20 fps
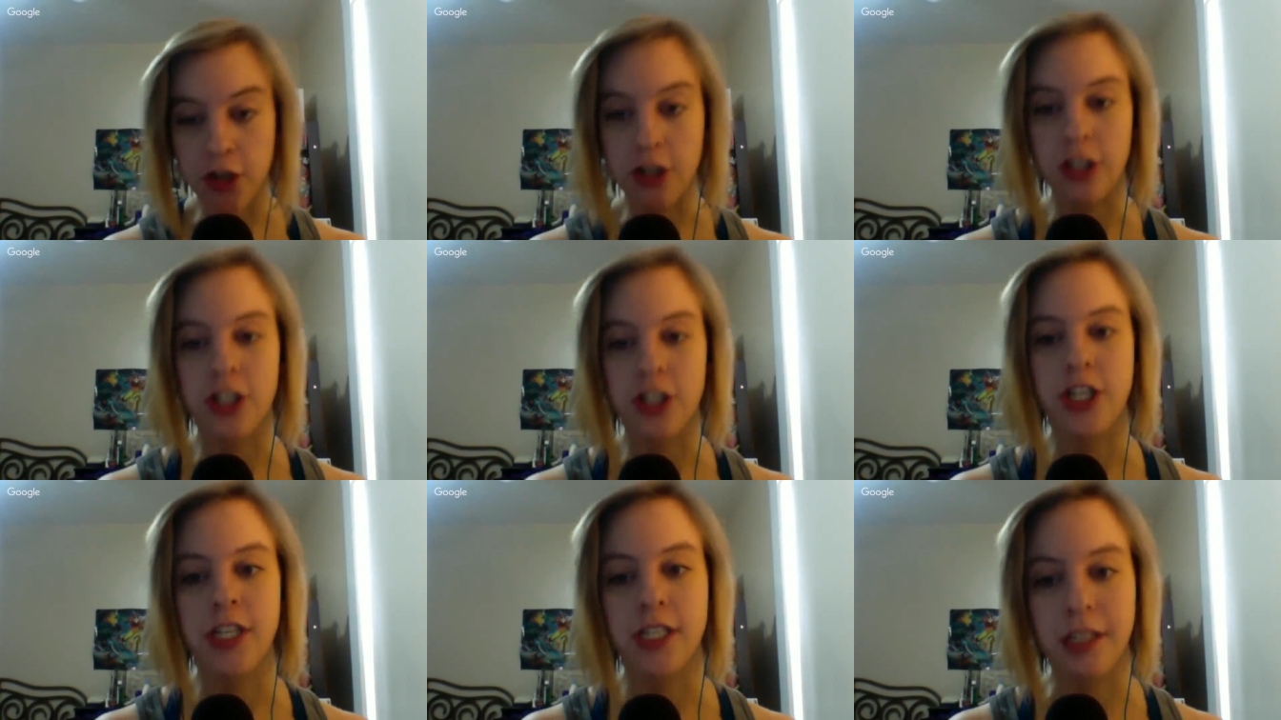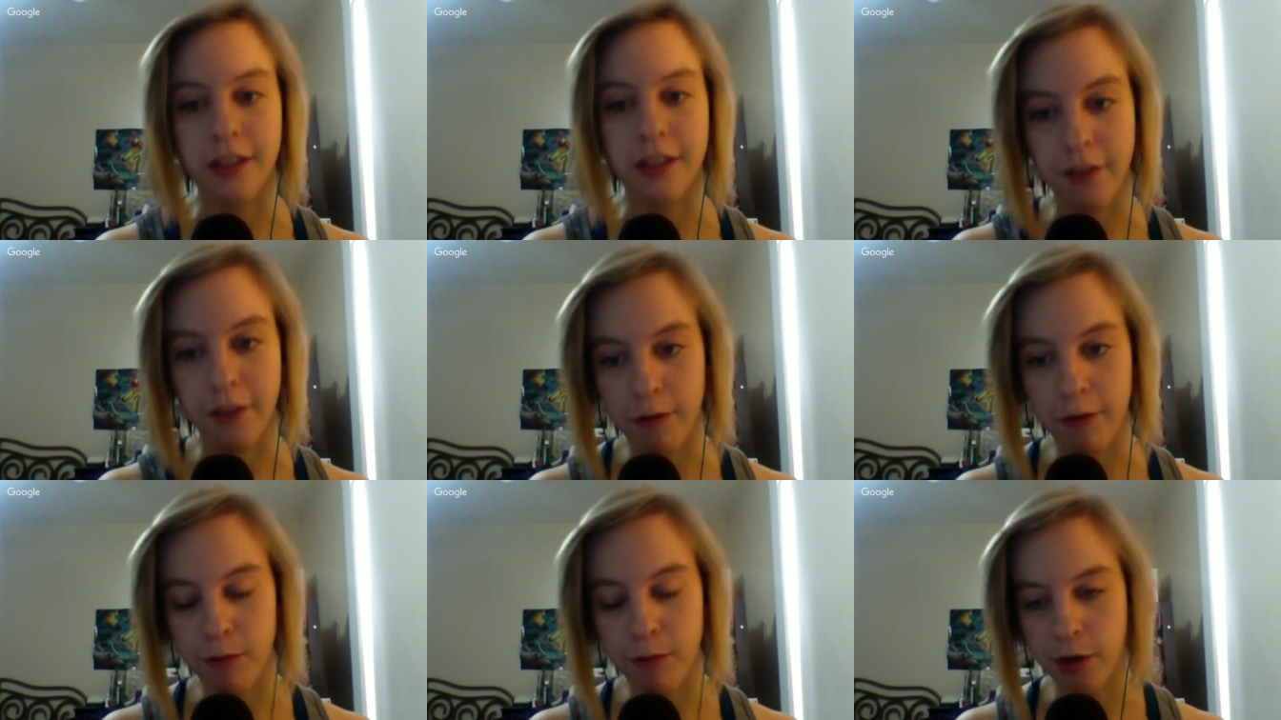She's
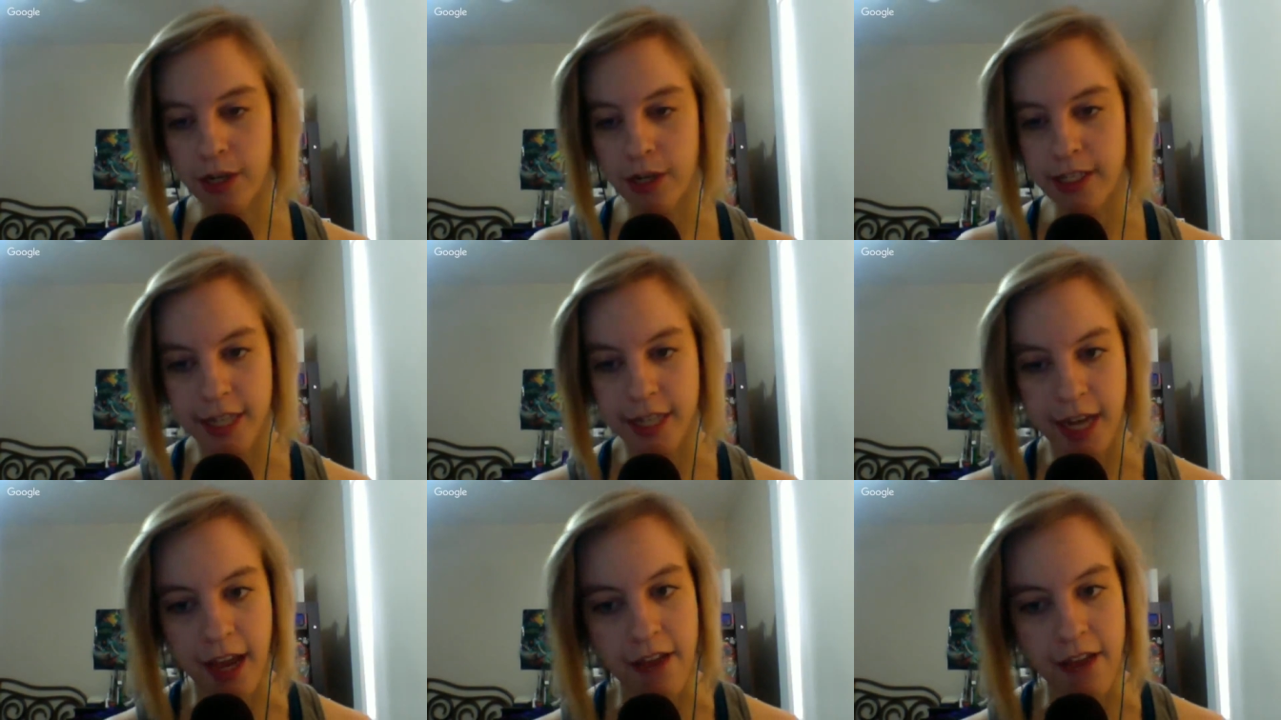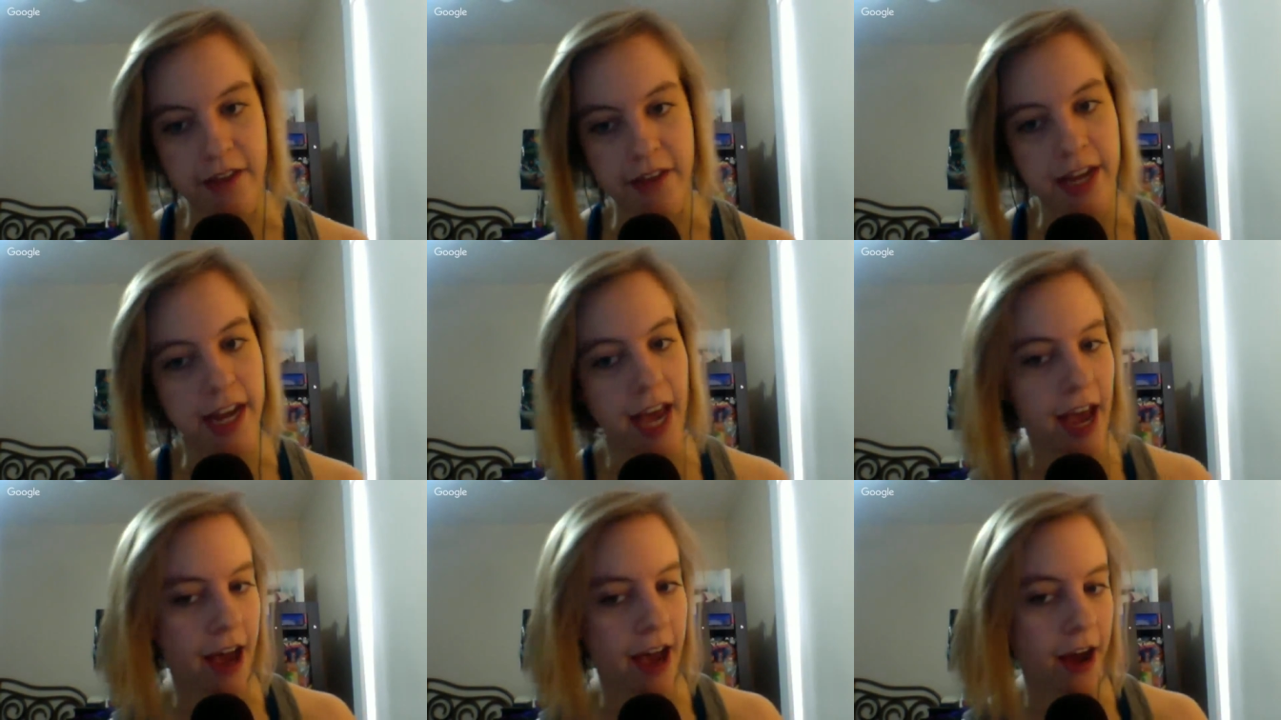living with Poison Ivy
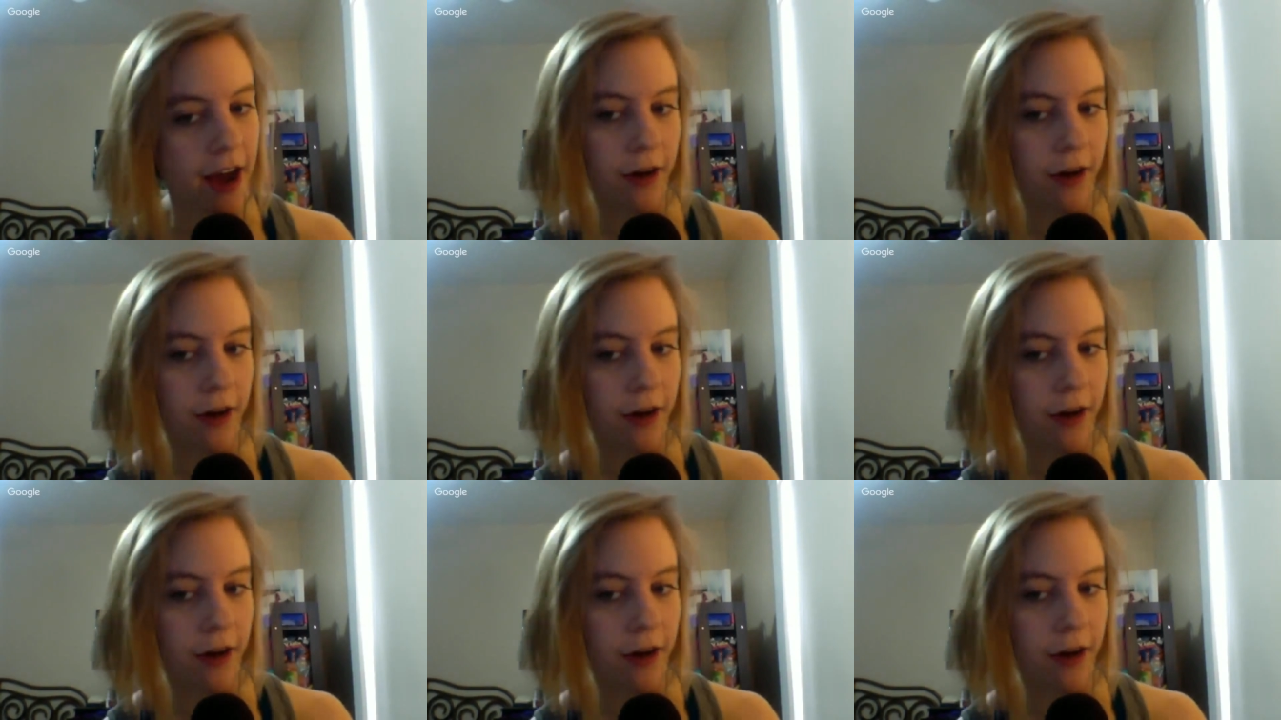now,